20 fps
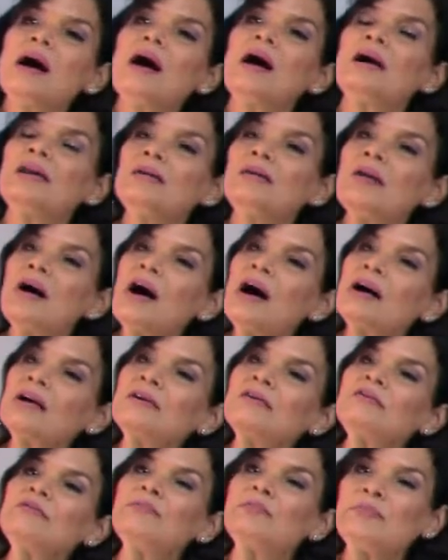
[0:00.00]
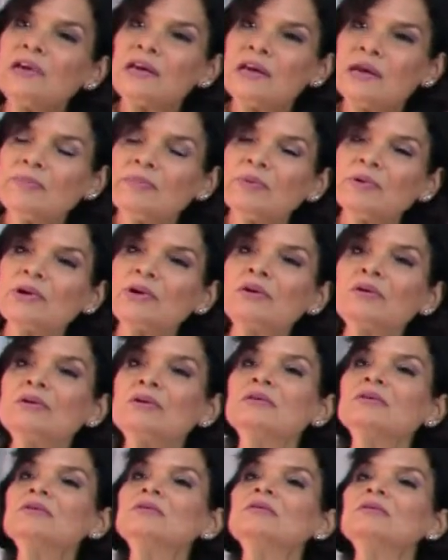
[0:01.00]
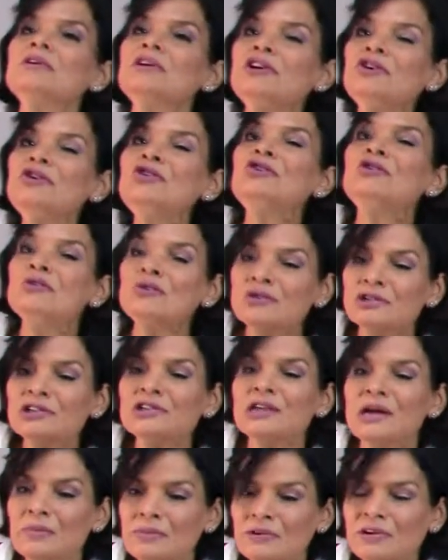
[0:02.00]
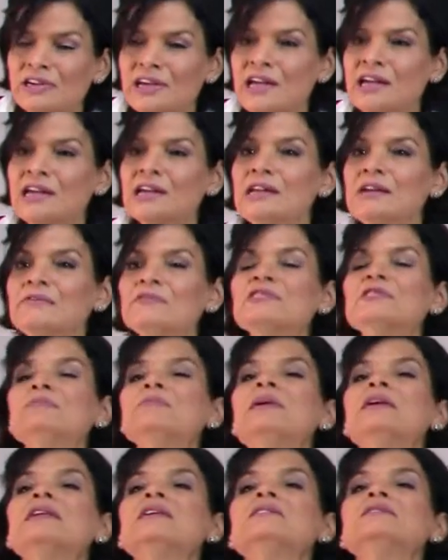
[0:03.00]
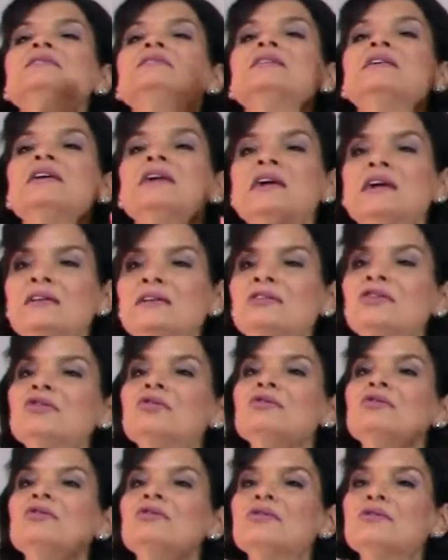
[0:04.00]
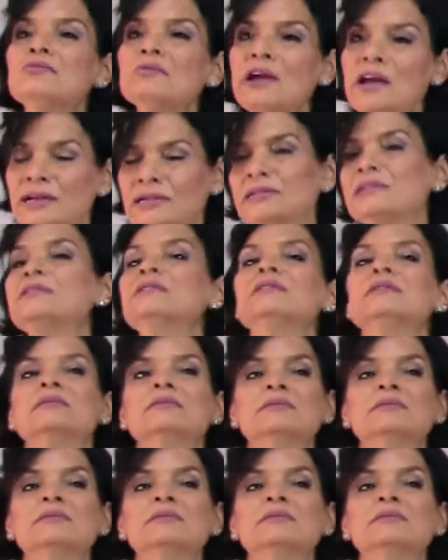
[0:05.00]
A lot of people use double negatives, but it's incorrect.